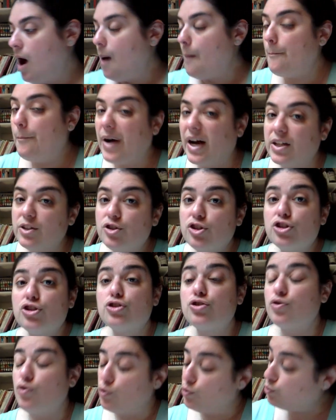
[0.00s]
But
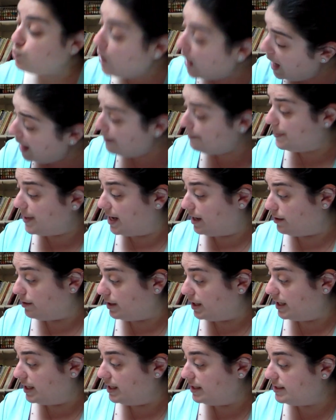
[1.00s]

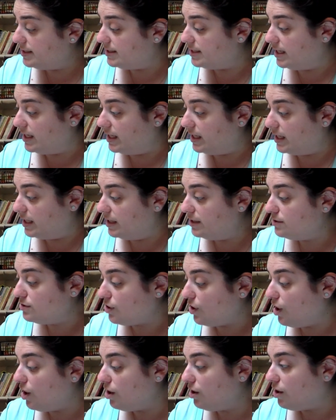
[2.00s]
strawberry seeds
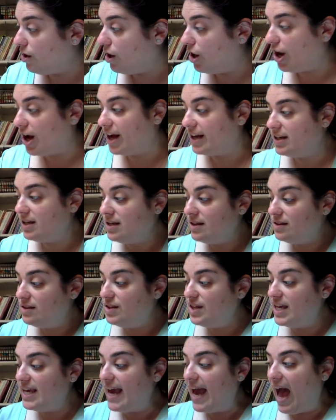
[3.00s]
are on
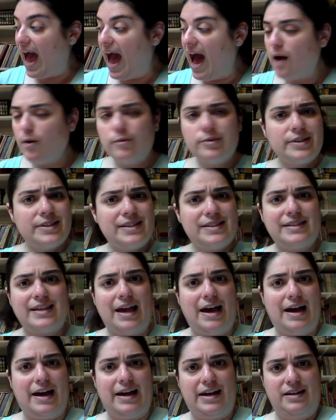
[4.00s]
the
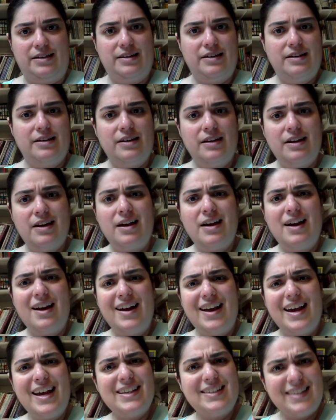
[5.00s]
outside.
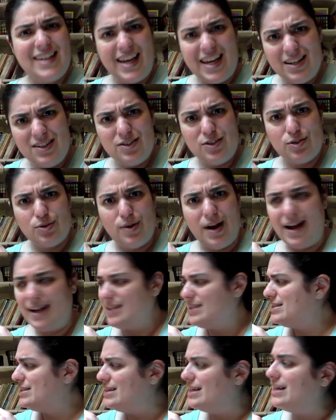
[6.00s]
It's
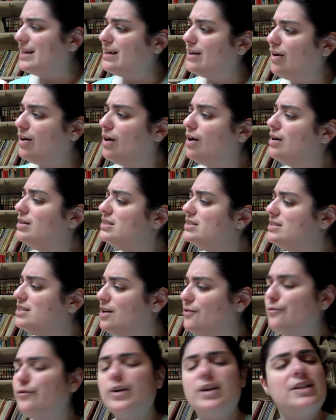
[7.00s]
interesting.
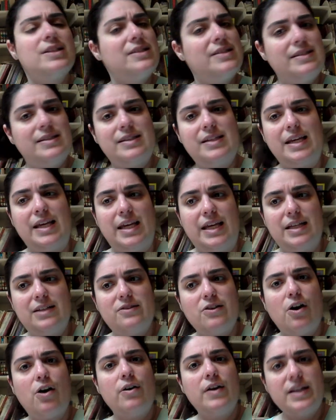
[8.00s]
Different
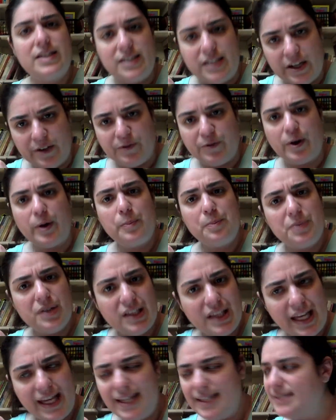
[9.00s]
seeds are in different
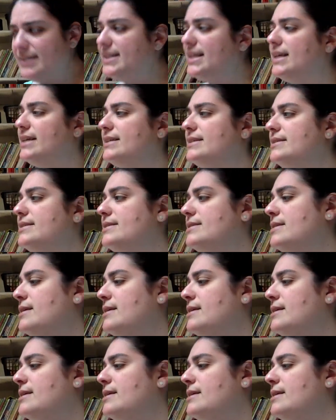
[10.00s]
places.